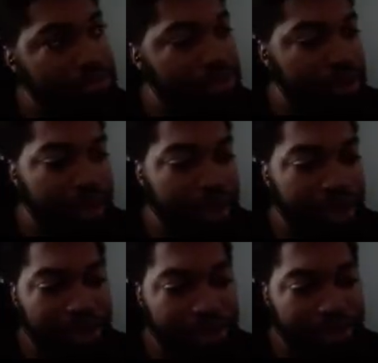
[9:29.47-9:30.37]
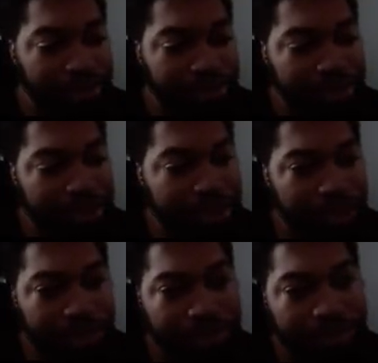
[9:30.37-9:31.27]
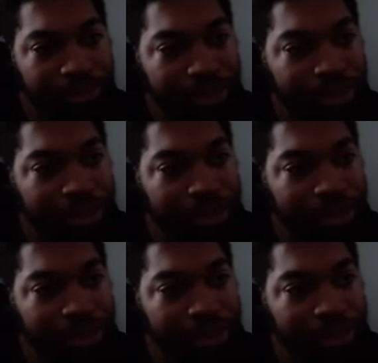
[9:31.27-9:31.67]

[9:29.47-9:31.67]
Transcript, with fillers: yeah, I've just been like really